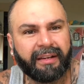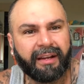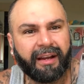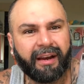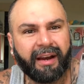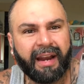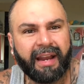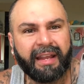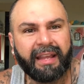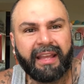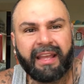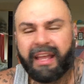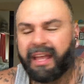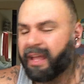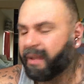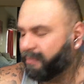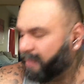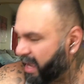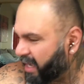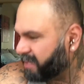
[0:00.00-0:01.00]
All right?
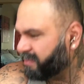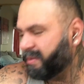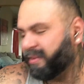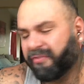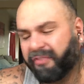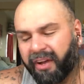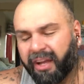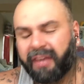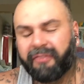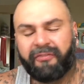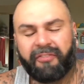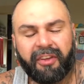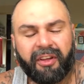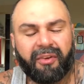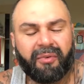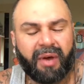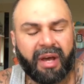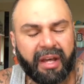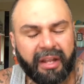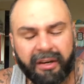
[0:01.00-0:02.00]
Makes me fucking
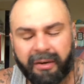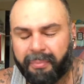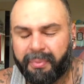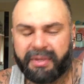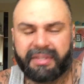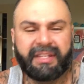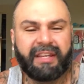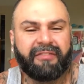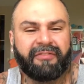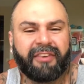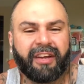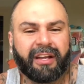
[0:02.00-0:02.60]
feel 100%